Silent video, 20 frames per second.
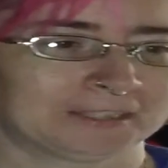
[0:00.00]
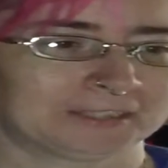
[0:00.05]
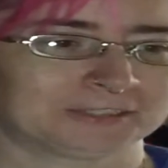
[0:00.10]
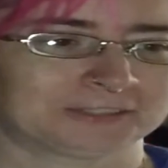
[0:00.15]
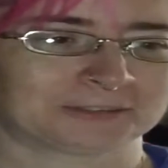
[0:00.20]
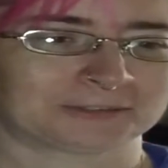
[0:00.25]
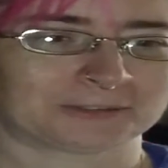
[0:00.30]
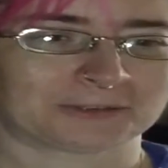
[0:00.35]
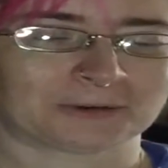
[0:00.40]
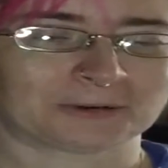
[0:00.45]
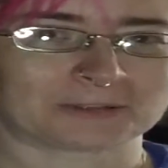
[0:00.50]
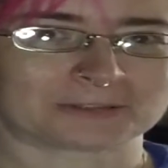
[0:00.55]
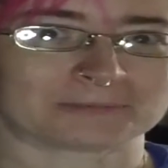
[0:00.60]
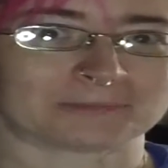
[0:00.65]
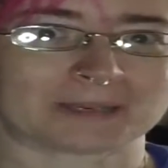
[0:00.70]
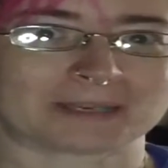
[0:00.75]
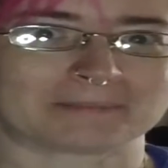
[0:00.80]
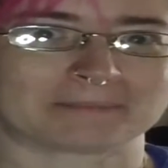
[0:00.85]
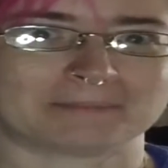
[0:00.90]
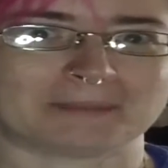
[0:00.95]
So it always
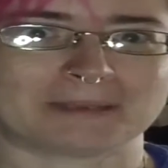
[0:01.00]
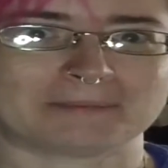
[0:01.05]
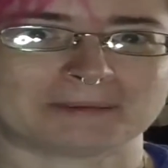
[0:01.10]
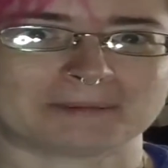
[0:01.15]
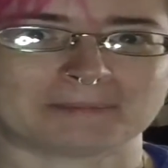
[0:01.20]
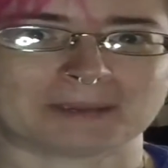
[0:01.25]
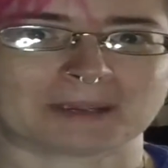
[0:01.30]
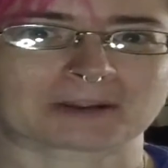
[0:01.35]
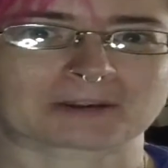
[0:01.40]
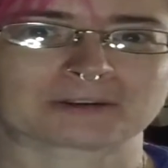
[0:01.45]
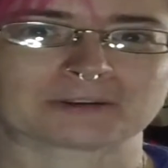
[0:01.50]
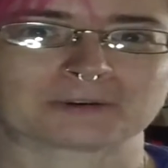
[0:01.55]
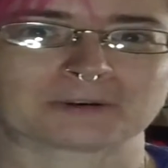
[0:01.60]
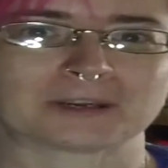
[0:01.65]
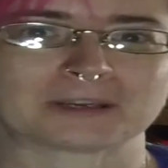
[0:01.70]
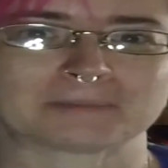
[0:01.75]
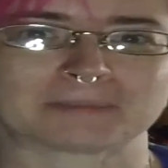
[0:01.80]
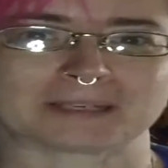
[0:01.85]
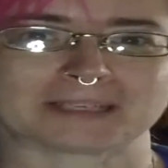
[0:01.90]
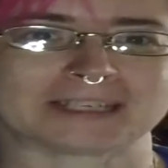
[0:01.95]
made made me
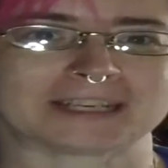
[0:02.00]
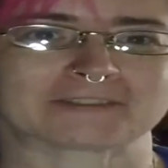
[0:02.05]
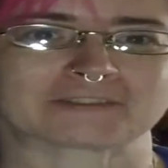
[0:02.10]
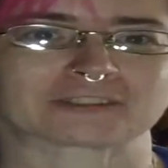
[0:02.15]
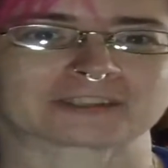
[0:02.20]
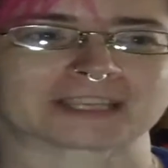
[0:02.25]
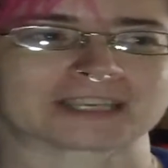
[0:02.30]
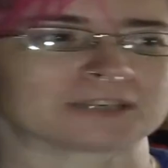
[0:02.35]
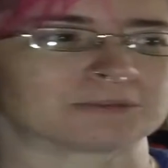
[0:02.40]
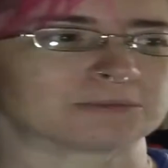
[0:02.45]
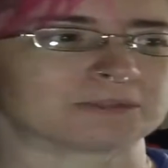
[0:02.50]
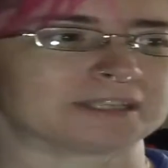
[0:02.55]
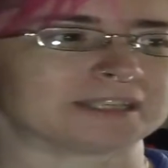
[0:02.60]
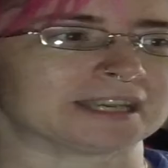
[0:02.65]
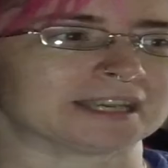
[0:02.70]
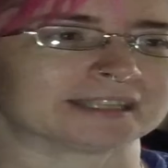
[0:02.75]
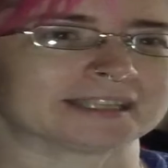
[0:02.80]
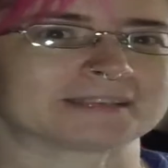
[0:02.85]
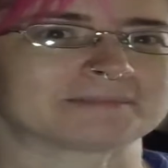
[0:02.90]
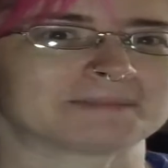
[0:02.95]
paranoid. But he never like would
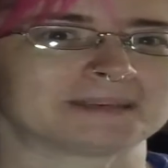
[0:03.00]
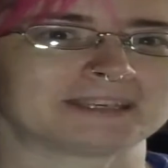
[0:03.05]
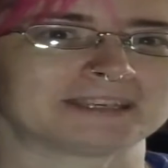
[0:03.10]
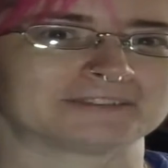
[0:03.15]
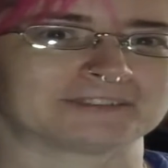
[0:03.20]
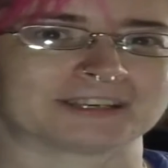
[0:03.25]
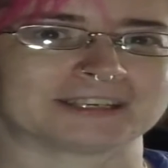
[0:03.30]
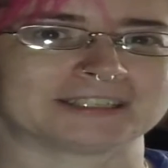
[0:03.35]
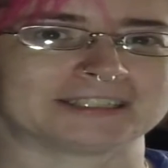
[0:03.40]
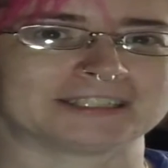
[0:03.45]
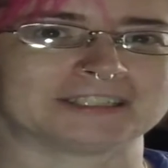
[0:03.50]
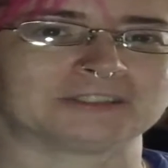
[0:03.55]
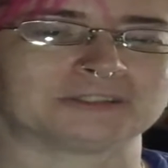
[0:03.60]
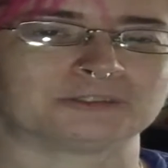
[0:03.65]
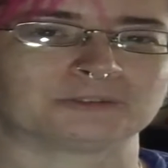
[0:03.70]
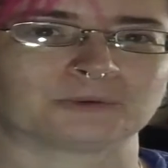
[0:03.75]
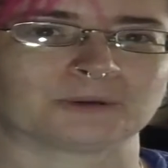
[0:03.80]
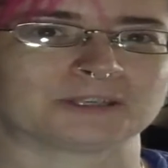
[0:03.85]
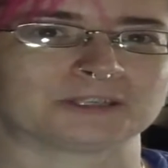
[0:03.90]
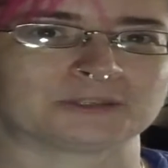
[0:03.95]
yell at me if I didn't
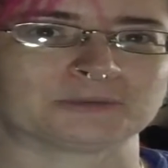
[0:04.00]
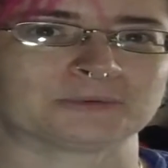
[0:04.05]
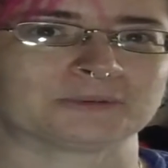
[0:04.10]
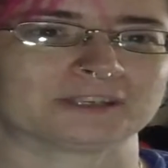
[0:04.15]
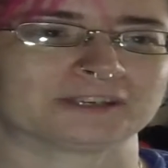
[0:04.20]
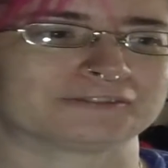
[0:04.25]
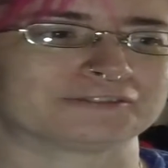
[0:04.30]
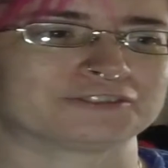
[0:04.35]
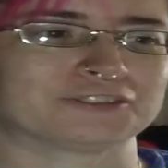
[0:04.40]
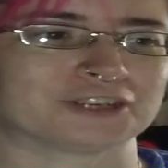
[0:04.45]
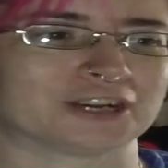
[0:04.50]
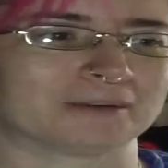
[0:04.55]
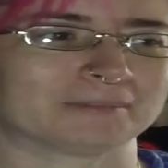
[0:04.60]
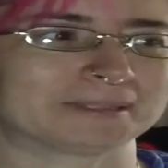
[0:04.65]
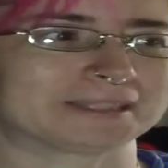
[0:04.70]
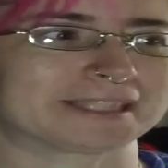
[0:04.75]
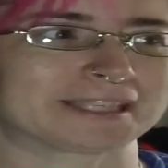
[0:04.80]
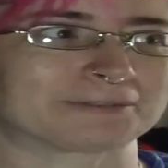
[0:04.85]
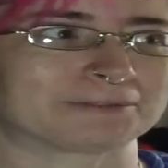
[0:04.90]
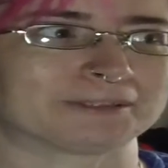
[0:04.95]
quite do enough job.
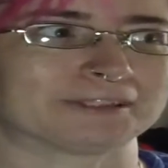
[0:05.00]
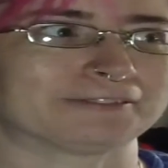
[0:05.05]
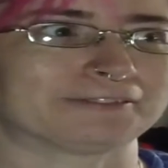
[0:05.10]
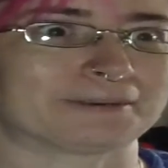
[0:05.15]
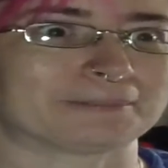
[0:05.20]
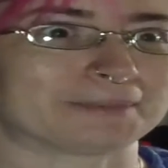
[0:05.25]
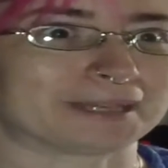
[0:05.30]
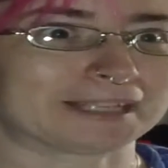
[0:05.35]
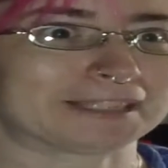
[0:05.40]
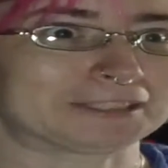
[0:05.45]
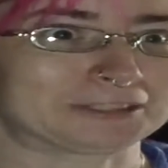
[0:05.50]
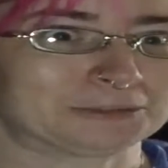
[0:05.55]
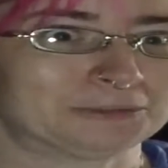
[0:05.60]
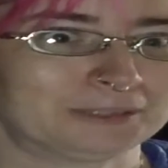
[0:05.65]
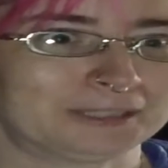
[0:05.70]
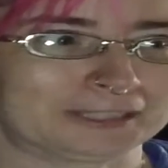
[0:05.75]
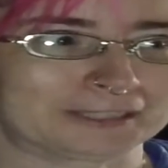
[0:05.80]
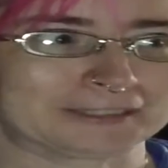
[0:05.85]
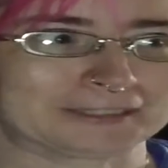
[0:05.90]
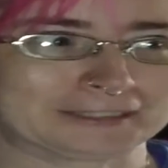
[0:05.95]
It's like, well, if I'm not
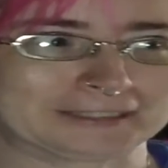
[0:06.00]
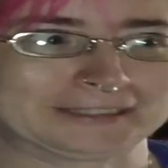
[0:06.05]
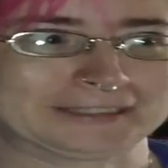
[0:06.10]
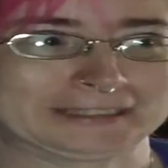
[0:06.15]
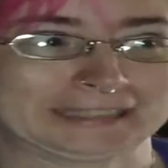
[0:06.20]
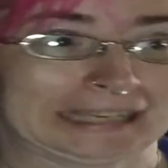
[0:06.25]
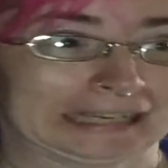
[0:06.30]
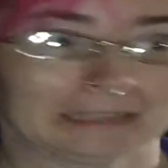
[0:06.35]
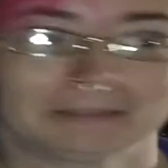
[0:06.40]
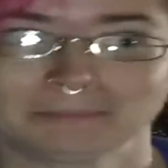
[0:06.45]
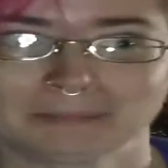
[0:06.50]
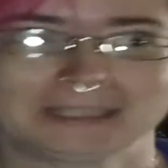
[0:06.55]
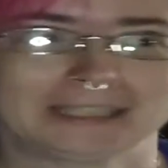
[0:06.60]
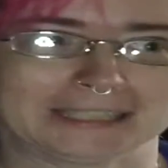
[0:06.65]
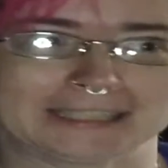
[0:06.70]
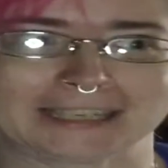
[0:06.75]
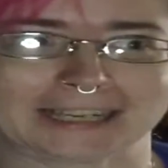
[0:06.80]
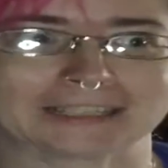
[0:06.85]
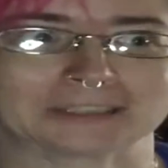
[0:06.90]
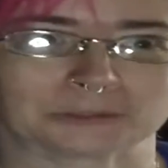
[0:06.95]
doing it, tell
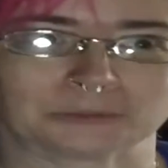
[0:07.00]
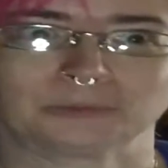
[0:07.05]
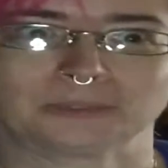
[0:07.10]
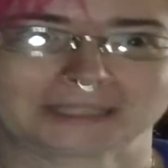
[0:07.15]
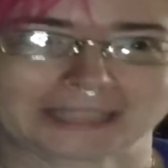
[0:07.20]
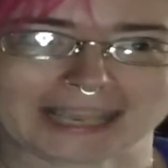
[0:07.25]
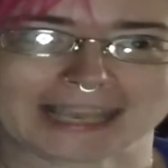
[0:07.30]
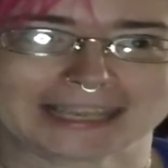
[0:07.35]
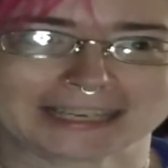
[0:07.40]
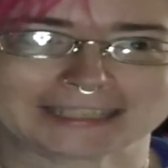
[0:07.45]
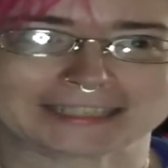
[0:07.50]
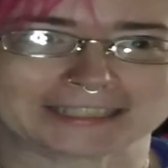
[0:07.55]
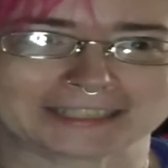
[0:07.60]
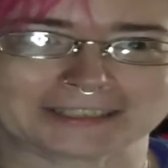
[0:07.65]
me and I'll do it again.